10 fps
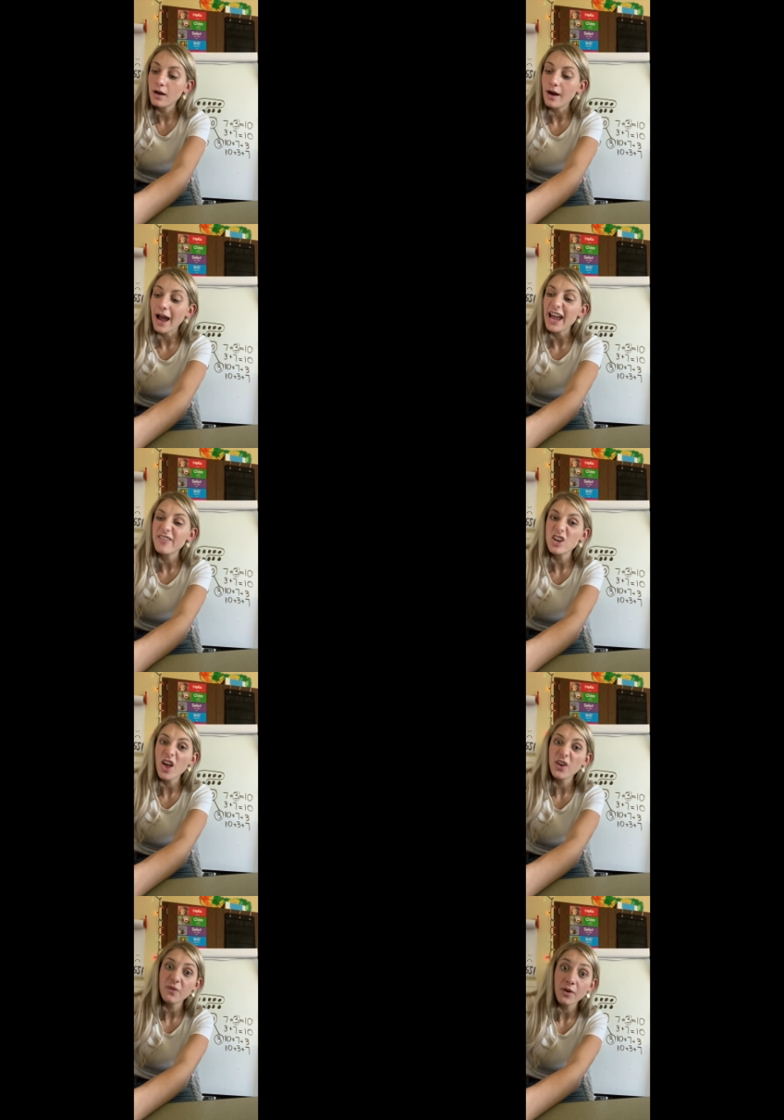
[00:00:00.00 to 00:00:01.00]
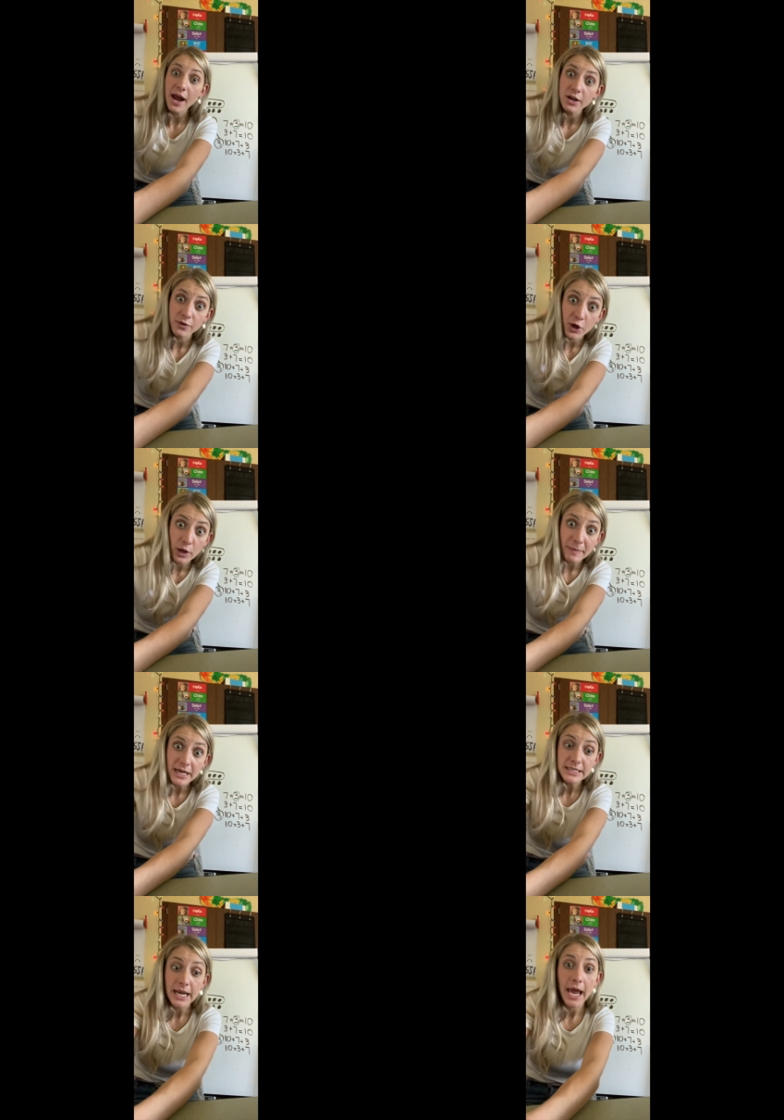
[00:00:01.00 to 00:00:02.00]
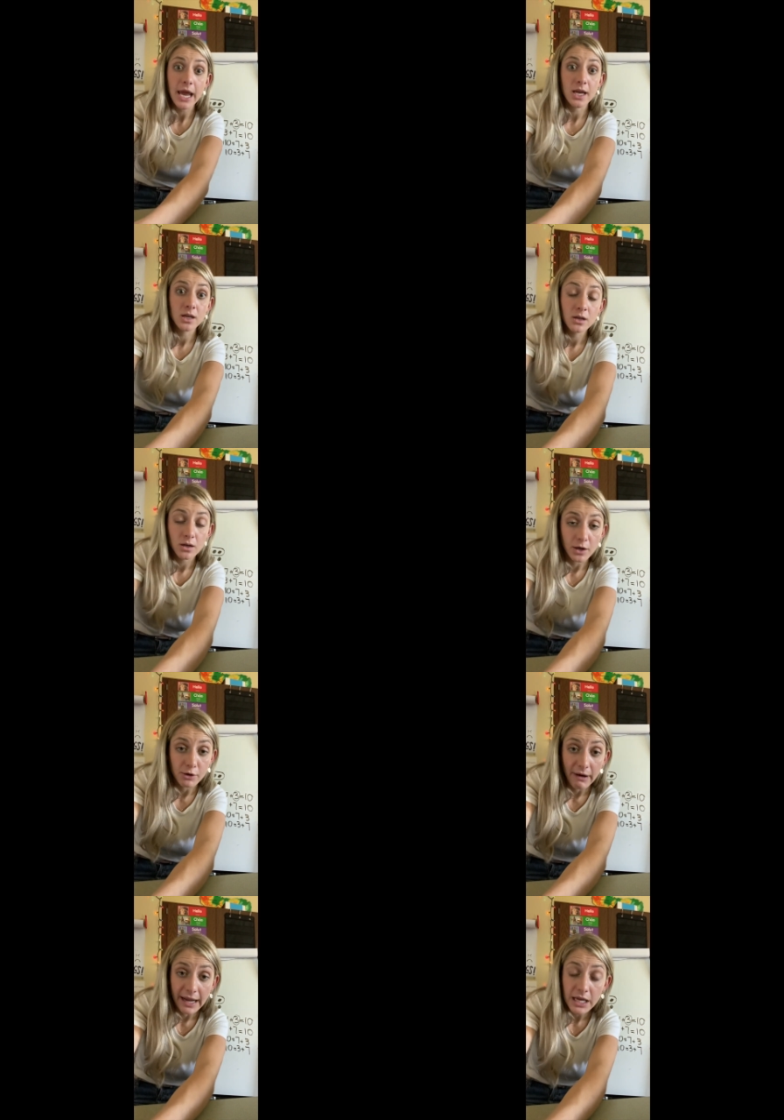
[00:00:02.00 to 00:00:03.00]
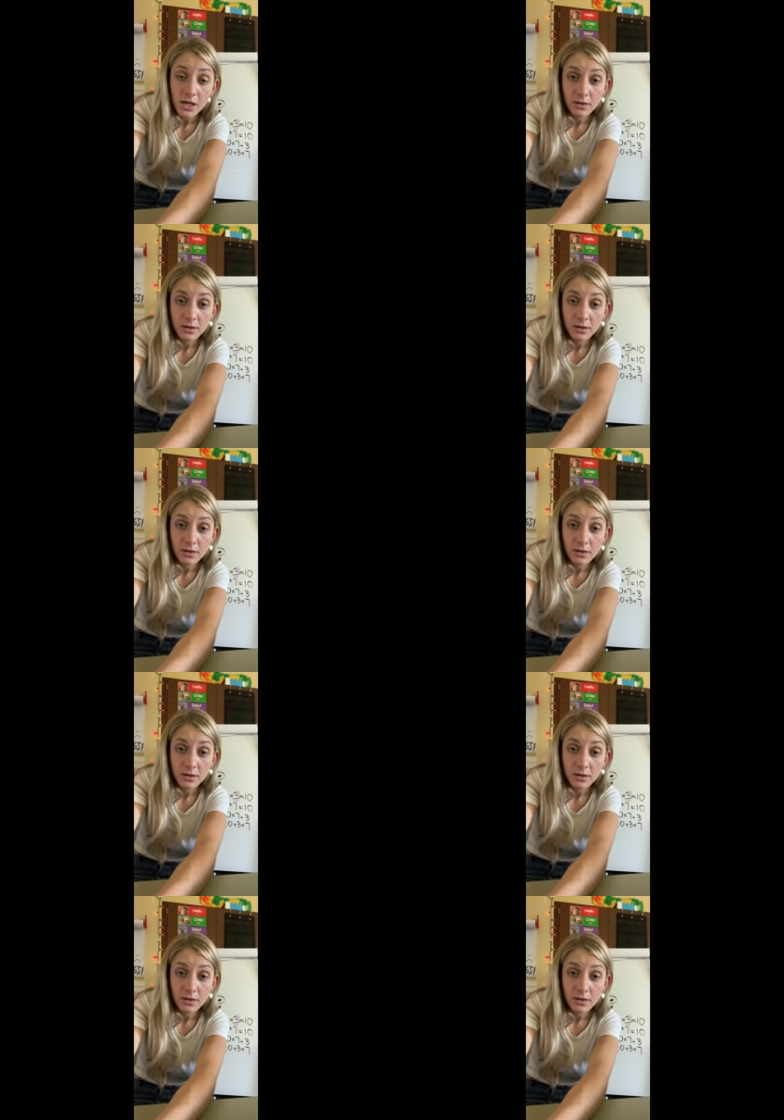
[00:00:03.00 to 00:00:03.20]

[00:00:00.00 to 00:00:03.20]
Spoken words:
I have another friend for you to meet today. Are you ready?